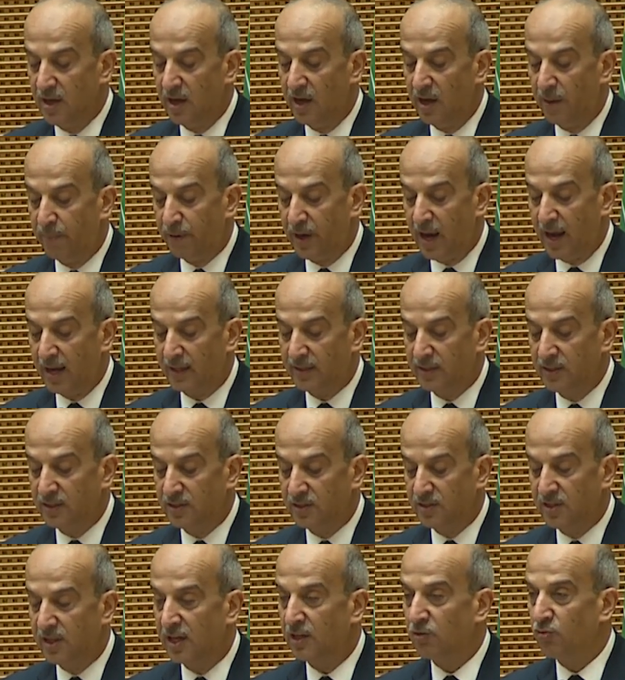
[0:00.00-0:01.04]
a
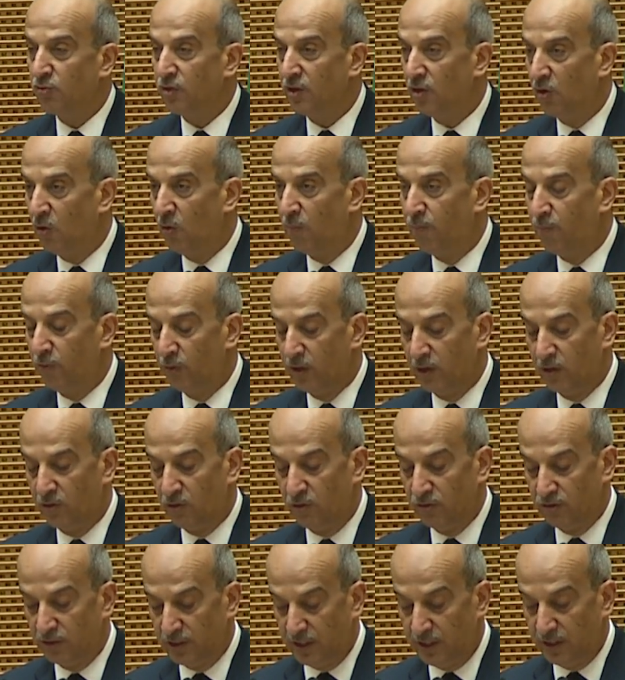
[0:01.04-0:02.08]
practice that we hope will
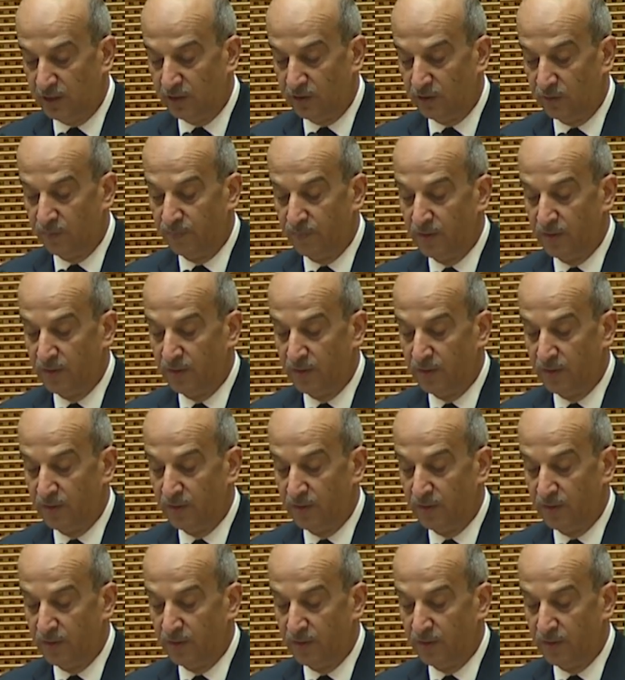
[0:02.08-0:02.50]
continue.